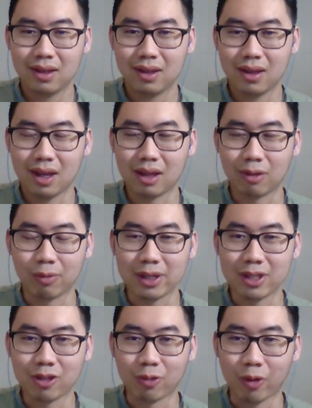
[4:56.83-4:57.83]
And the
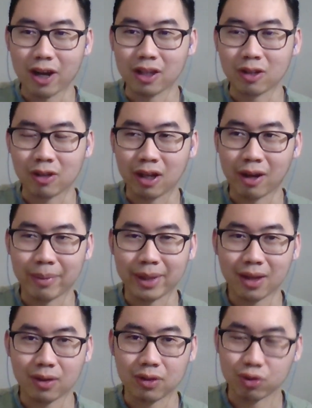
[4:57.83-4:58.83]
reason why they're coming
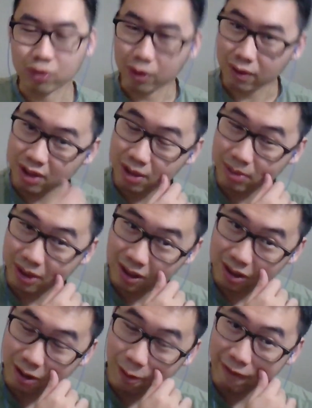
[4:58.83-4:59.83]
out in droves is because
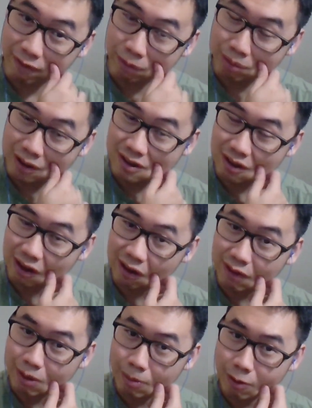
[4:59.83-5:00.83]
they don't have a place to live
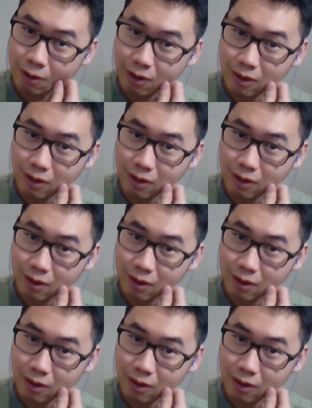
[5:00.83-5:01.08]
anymore.